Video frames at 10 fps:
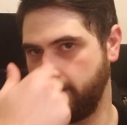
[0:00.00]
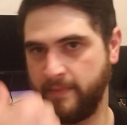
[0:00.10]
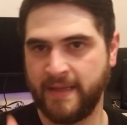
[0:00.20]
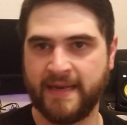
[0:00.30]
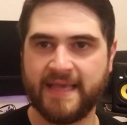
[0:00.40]

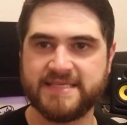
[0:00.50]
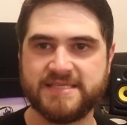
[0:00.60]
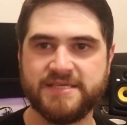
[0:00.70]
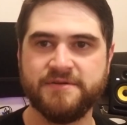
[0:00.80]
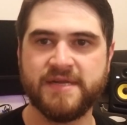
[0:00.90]
an
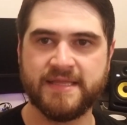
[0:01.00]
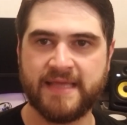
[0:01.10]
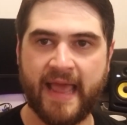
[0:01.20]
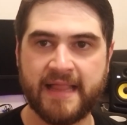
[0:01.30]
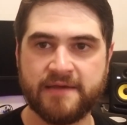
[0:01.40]
AC unit in
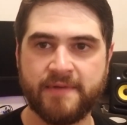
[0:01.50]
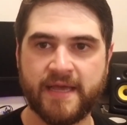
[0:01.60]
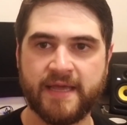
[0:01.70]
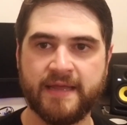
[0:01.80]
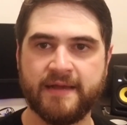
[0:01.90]
the
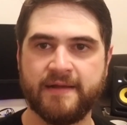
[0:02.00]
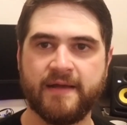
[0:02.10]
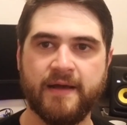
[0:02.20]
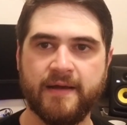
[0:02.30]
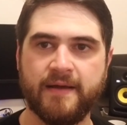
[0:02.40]
alleyway.
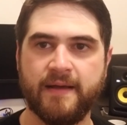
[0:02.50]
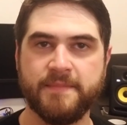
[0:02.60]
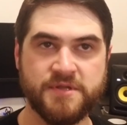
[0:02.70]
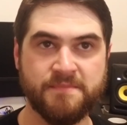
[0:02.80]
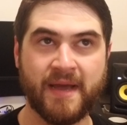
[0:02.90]

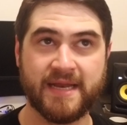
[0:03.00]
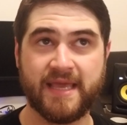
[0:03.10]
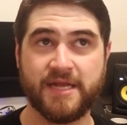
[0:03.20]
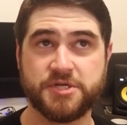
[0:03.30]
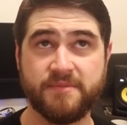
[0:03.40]
You might
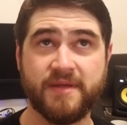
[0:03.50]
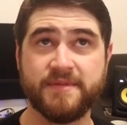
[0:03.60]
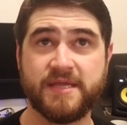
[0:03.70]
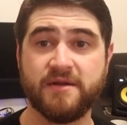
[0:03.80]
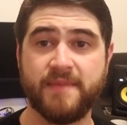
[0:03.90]
occasionally be
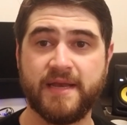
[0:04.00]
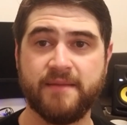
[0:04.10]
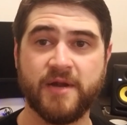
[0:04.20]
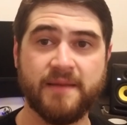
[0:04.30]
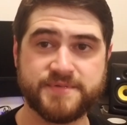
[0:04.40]
able to hear my
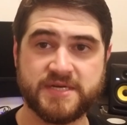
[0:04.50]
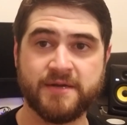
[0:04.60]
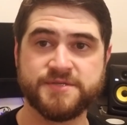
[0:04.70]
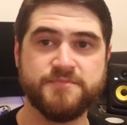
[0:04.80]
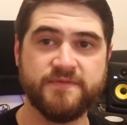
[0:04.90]
neighbor
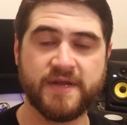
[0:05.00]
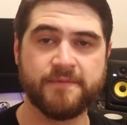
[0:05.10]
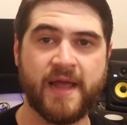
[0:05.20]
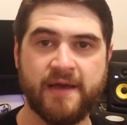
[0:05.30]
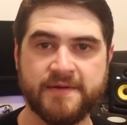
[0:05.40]
upstairs moving
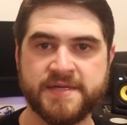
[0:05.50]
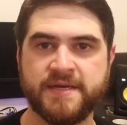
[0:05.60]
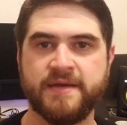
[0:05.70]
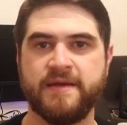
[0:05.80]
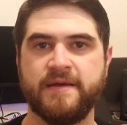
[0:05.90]
around.
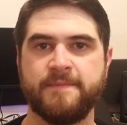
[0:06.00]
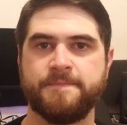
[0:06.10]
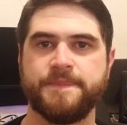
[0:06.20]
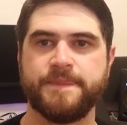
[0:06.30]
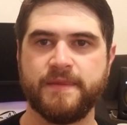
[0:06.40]

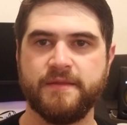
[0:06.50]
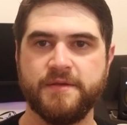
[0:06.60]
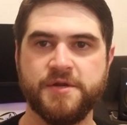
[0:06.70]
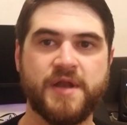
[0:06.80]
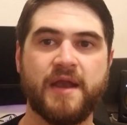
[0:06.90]

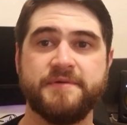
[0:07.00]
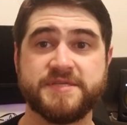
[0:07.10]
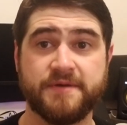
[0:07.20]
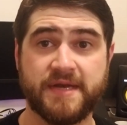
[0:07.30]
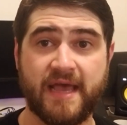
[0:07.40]
You're not always
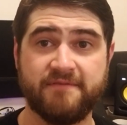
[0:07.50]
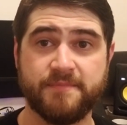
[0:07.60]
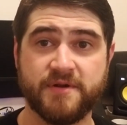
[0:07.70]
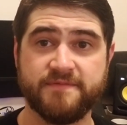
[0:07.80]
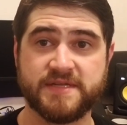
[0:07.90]
going to have a
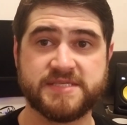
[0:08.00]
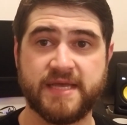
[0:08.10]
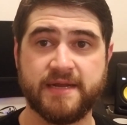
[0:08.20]
perfect setting.